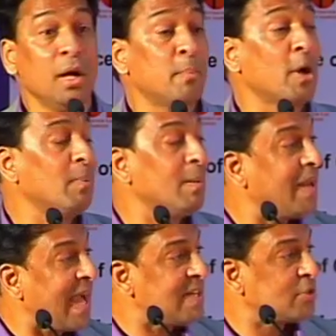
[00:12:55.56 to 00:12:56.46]
Problem
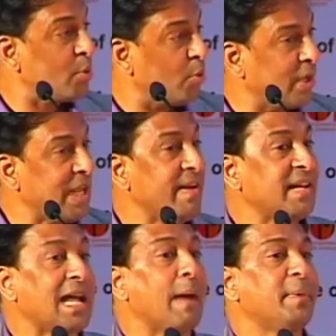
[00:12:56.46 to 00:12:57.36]
lies only
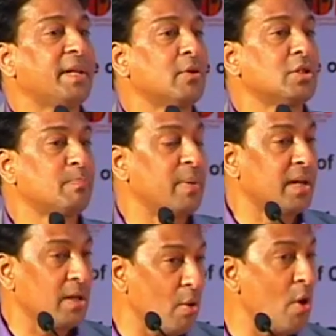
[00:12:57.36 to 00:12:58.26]
when capital goods
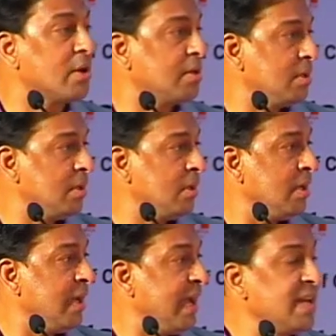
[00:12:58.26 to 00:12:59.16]
procured
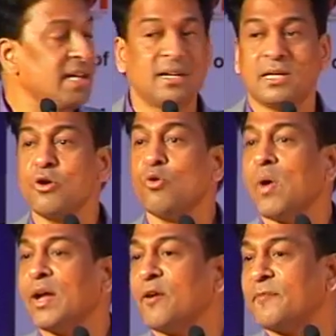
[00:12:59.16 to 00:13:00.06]
in
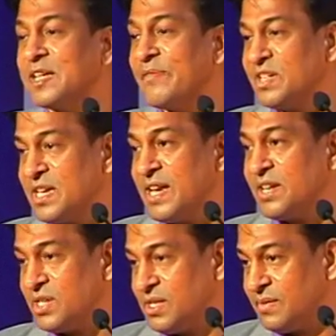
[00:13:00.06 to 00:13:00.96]
Q1 of
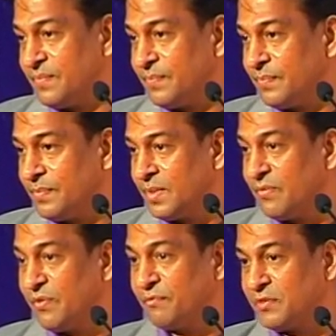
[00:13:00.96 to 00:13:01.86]
17-18,
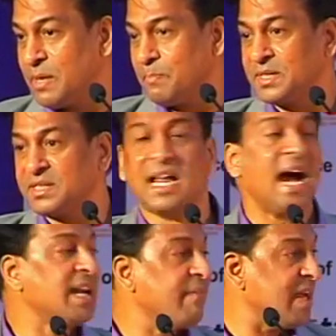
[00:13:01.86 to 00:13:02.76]
50%
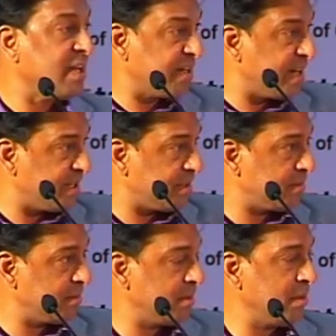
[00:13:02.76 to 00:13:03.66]
unavailed credit.